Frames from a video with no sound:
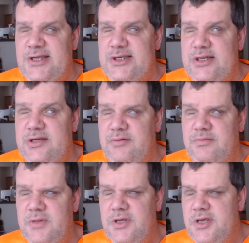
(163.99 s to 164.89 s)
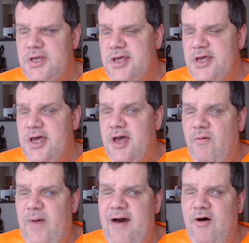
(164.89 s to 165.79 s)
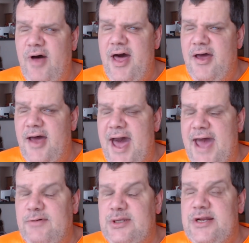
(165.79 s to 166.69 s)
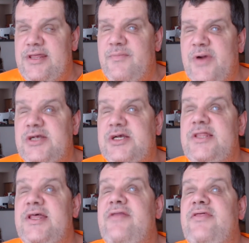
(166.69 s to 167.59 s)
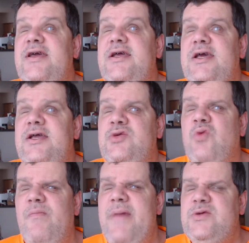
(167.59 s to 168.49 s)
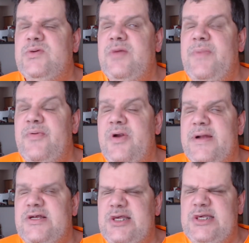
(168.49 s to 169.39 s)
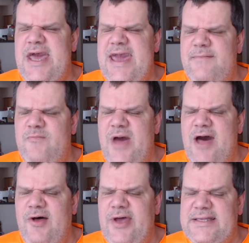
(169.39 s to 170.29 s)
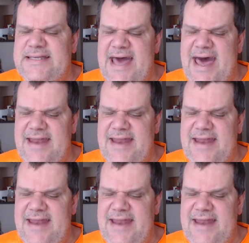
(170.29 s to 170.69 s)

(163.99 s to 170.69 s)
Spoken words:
And well, I was under the impression that the dual mesh was going to be pretty much the same. Well, it's not.